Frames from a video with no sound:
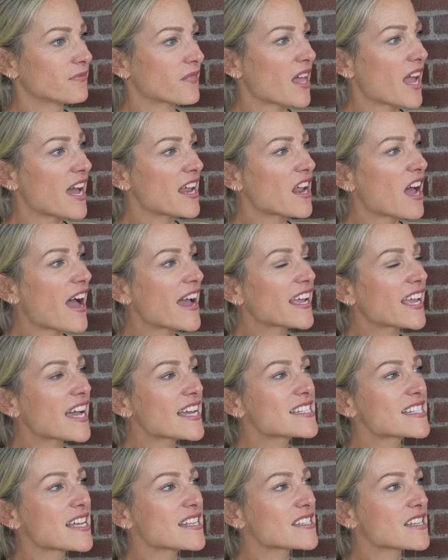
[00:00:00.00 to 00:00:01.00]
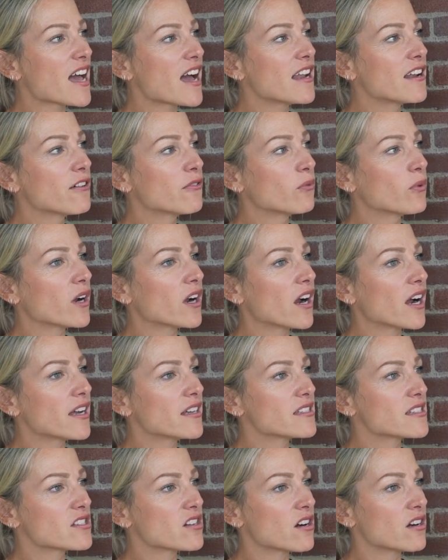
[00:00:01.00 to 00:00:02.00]
And I guess that's kind of where
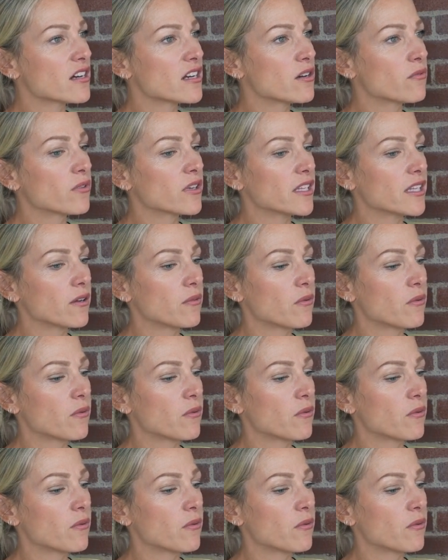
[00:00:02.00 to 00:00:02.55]
I started really